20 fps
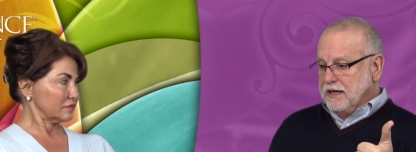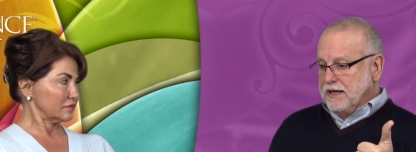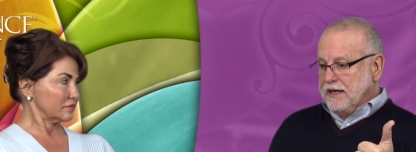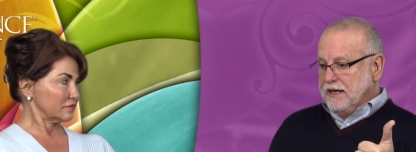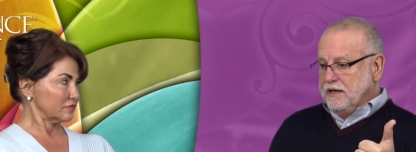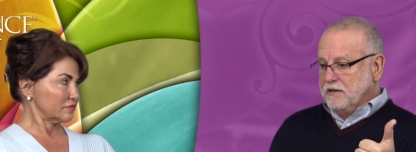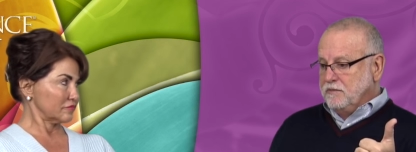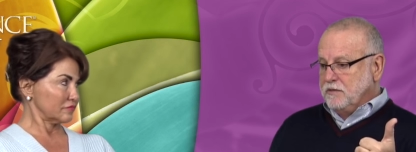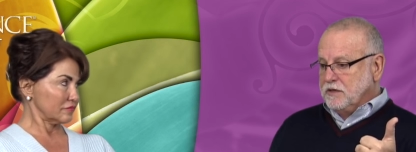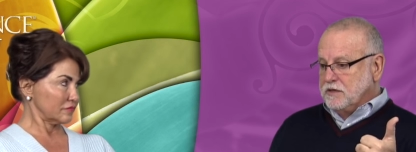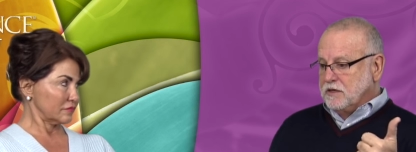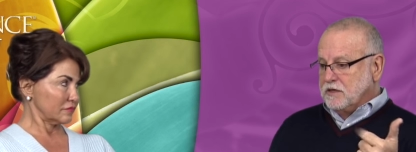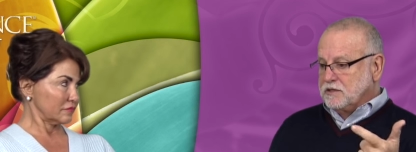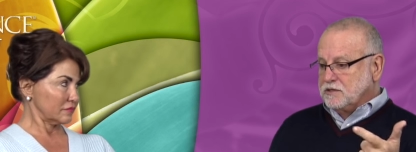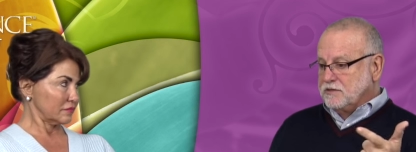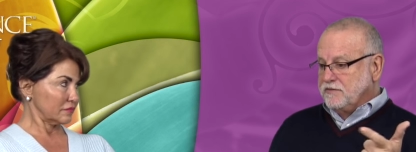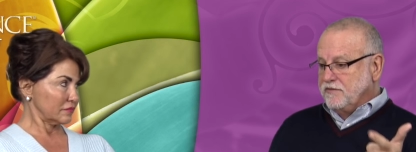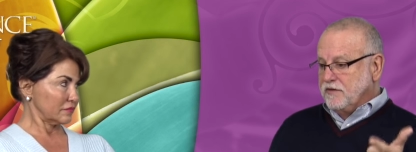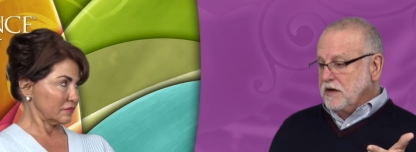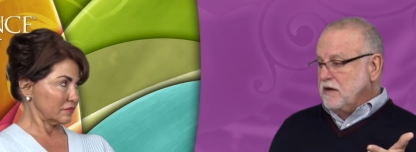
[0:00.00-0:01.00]
Speaker 1: and because
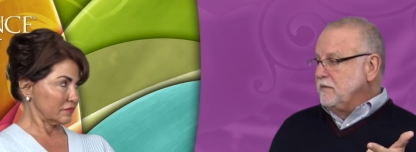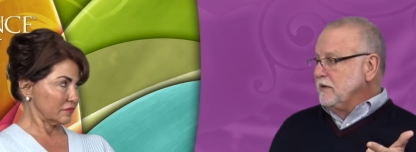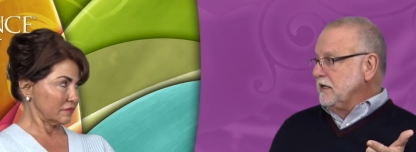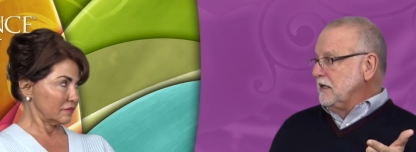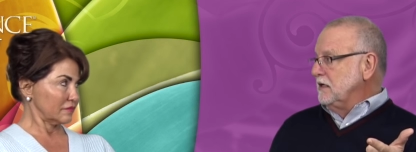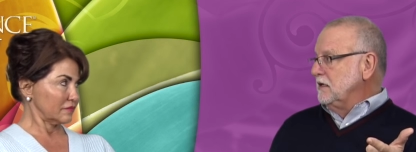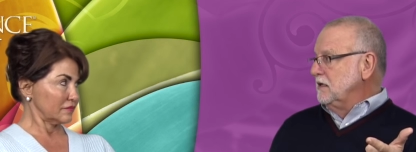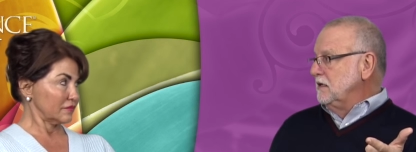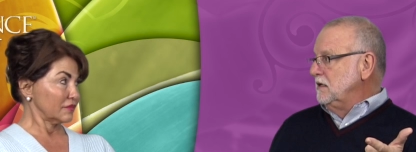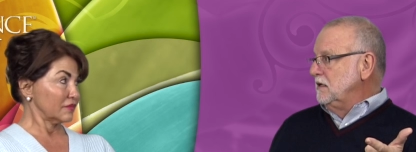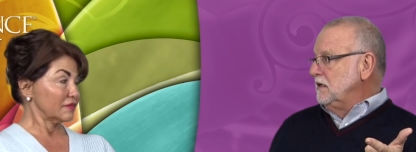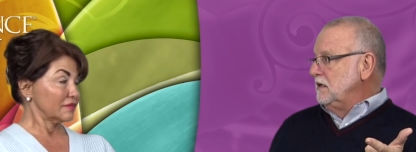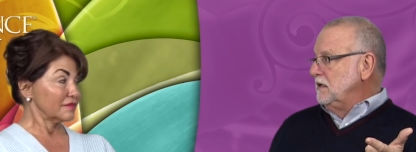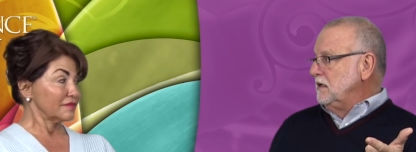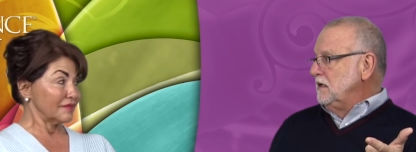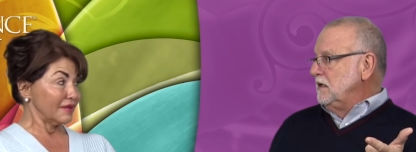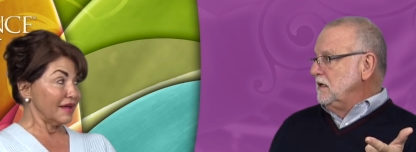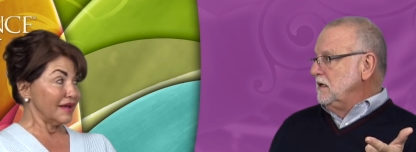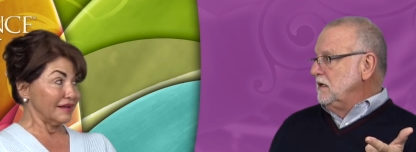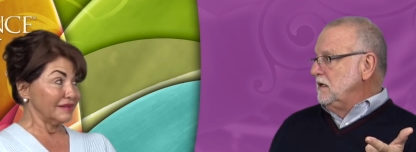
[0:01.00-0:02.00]
of vomiting.
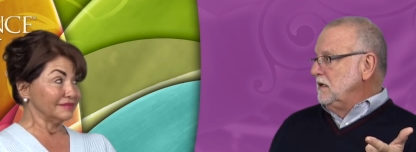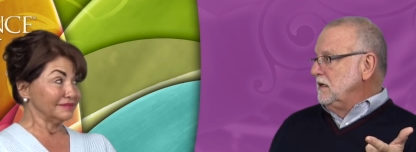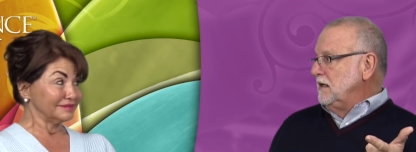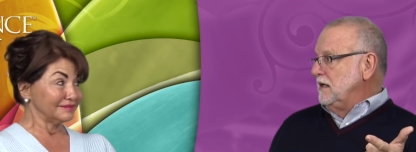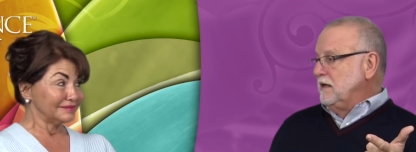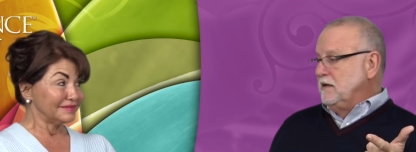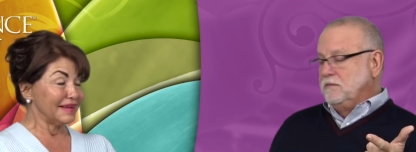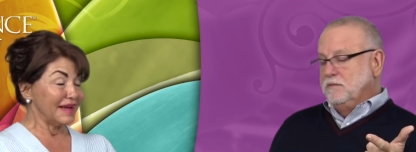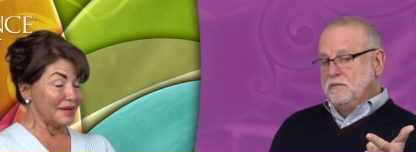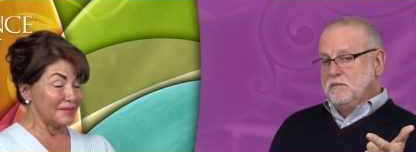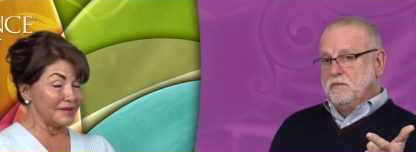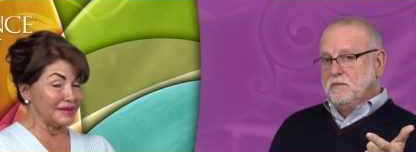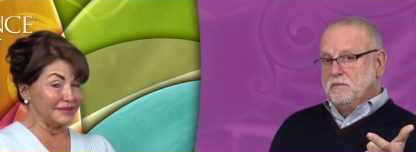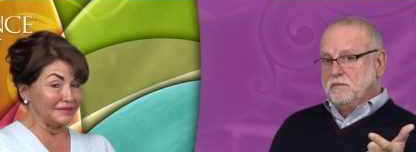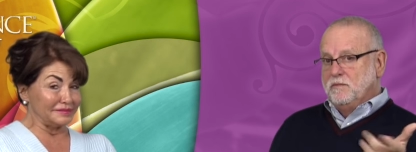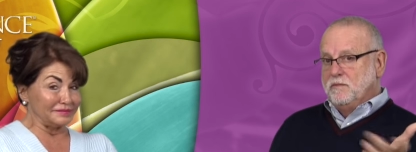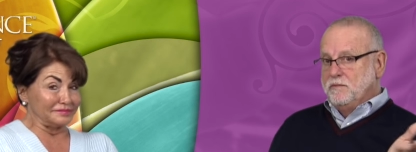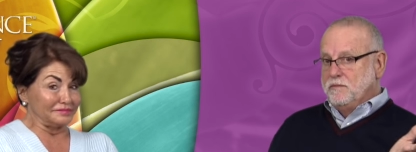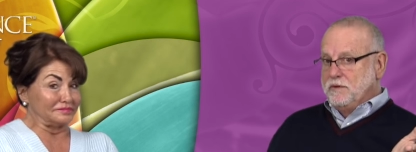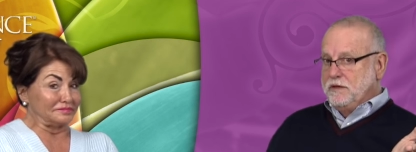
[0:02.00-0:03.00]
Yeah. And I mean,
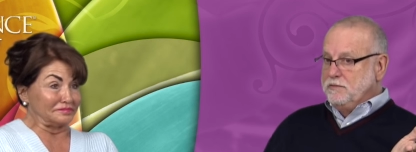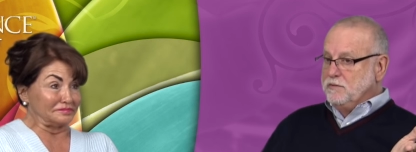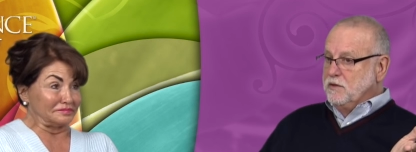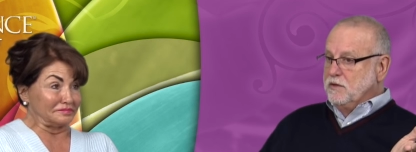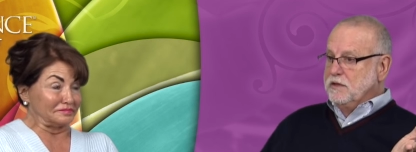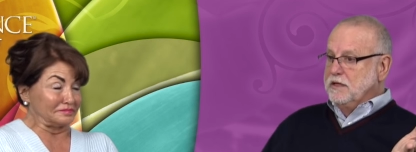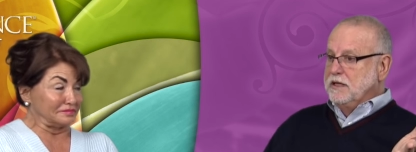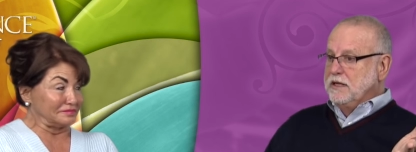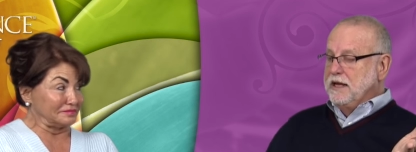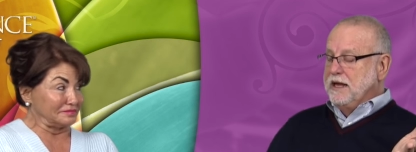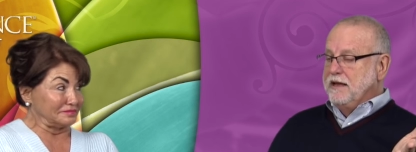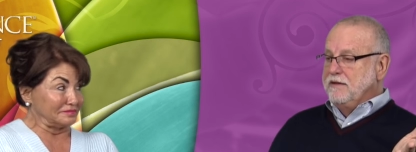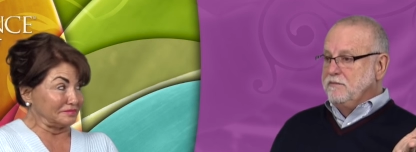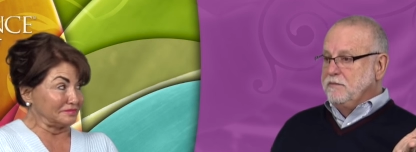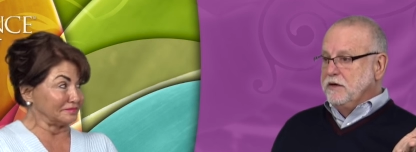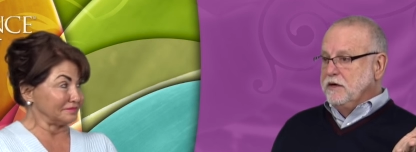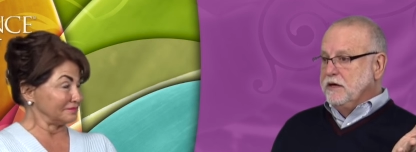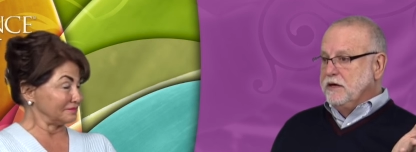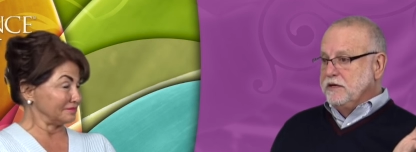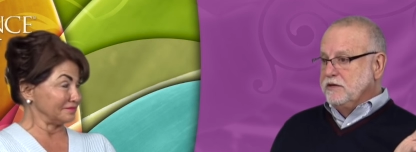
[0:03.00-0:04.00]
people that have
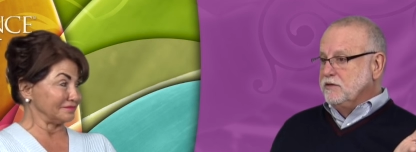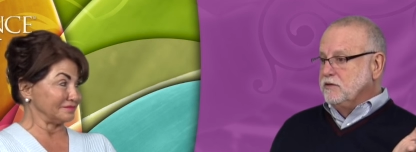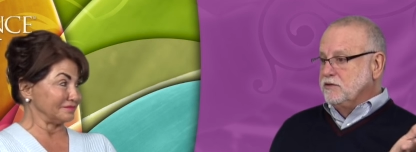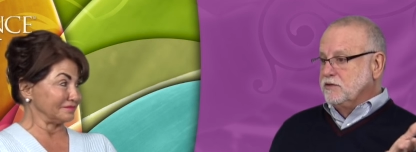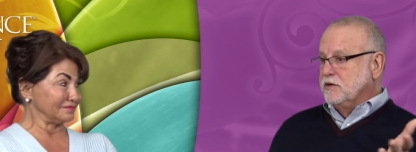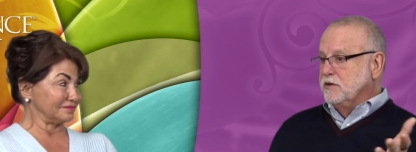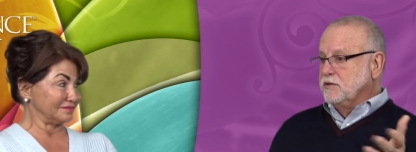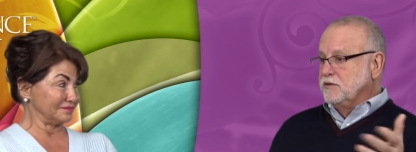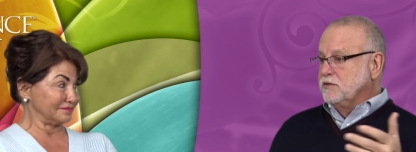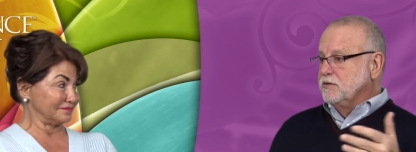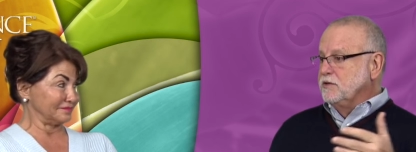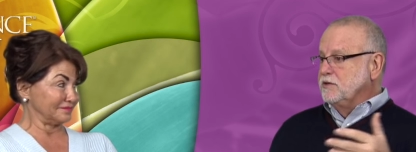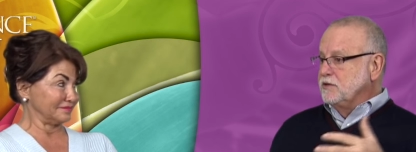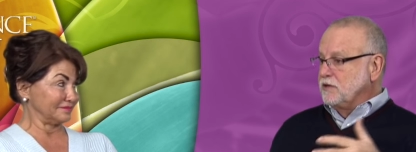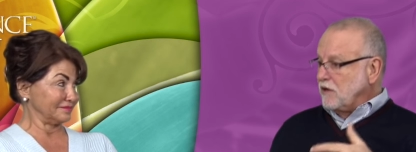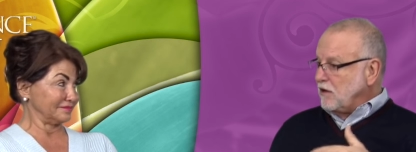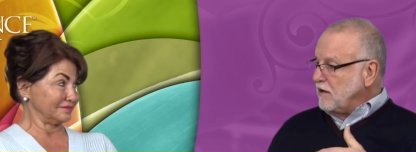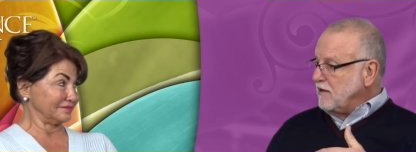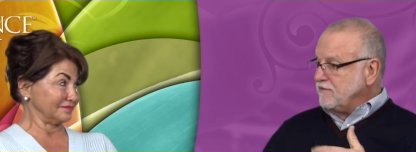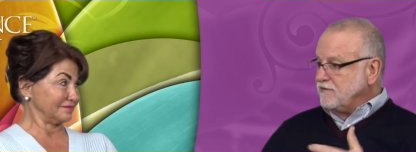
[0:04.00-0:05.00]
bariatric surgeries
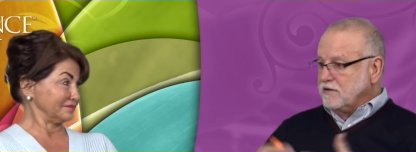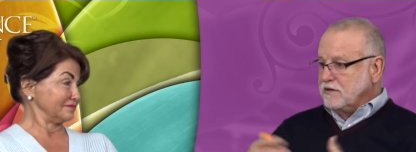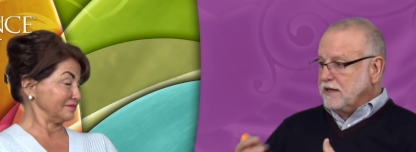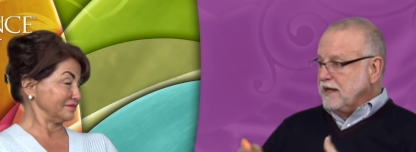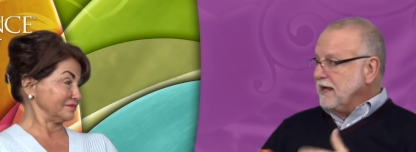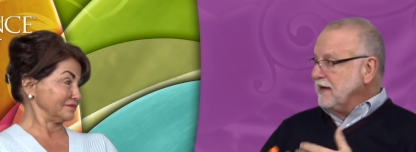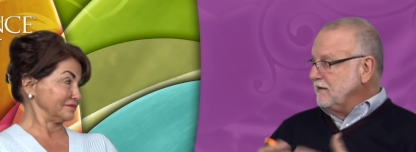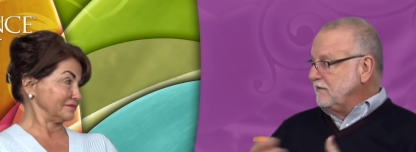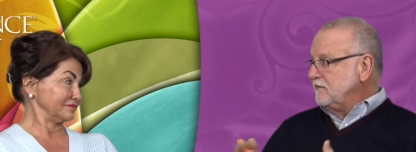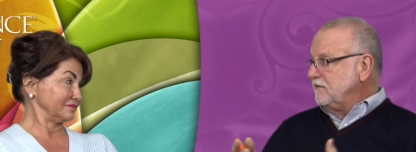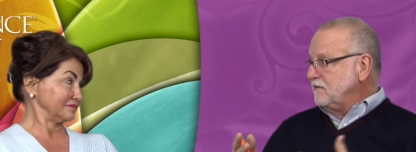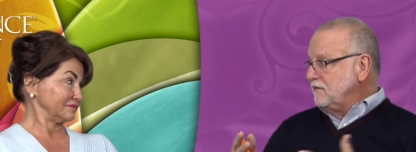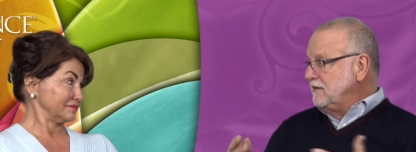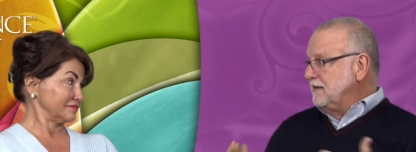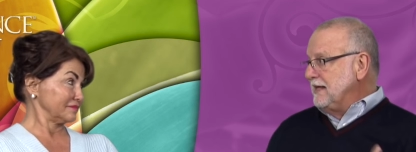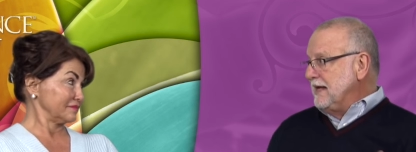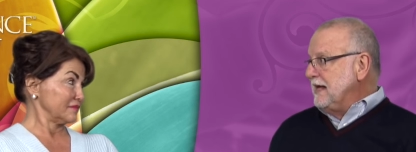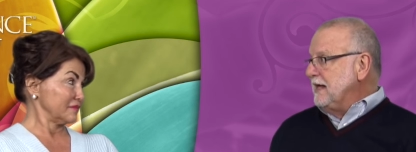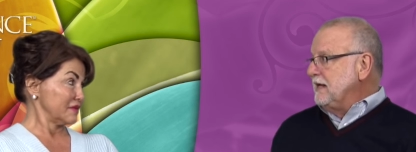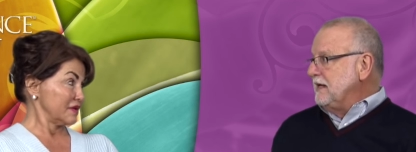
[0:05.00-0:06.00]
often have
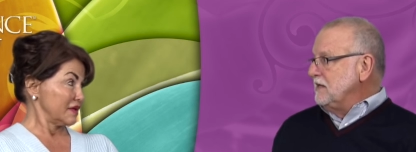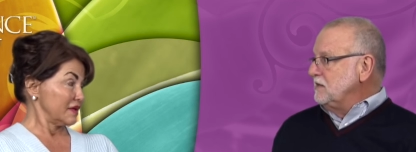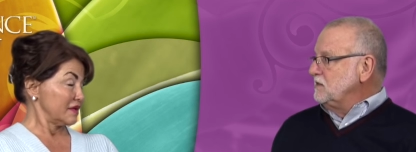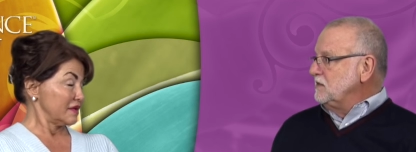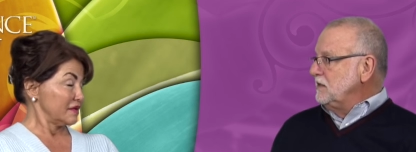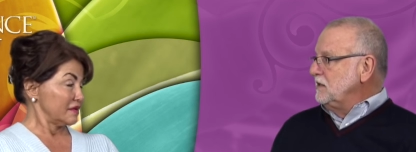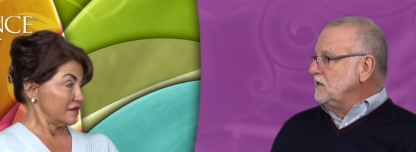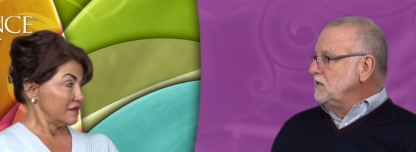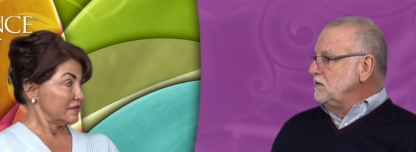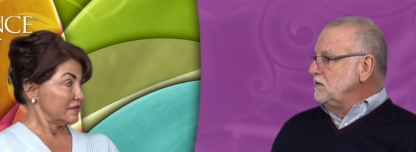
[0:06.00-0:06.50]
that as an